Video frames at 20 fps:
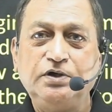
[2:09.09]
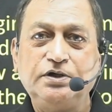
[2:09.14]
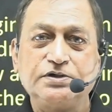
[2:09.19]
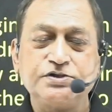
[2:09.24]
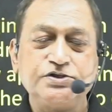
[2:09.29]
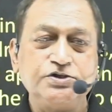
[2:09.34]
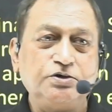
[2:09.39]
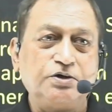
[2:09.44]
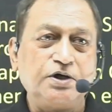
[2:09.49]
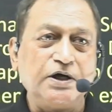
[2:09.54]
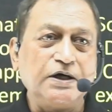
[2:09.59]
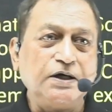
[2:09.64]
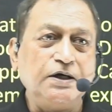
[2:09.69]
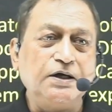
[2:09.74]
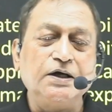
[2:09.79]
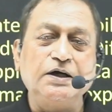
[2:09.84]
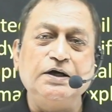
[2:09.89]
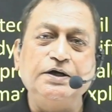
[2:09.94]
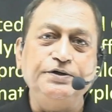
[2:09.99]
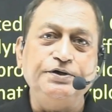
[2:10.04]
or
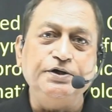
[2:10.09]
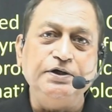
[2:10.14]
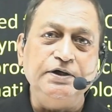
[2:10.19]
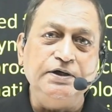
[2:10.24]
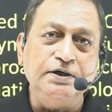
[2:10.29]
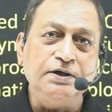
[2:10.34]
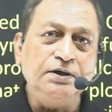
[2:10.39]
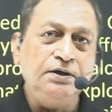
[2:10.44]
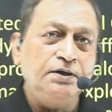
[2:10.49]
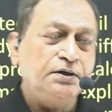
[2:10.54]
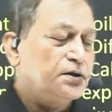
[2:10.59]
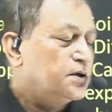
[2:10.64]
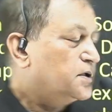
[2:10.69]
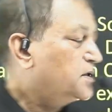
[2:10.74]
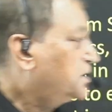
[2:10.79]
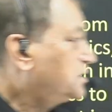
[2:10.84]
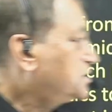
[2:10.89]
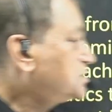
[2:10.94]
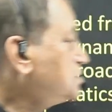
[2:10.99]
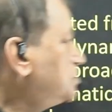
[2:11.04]
geotechnical engineer.
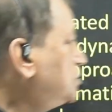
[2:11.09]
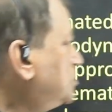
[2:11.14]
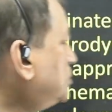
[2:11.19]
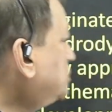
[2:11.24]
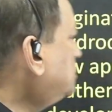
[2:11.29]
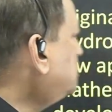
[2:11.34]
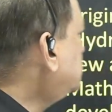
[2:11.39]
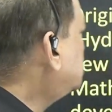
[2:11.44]
So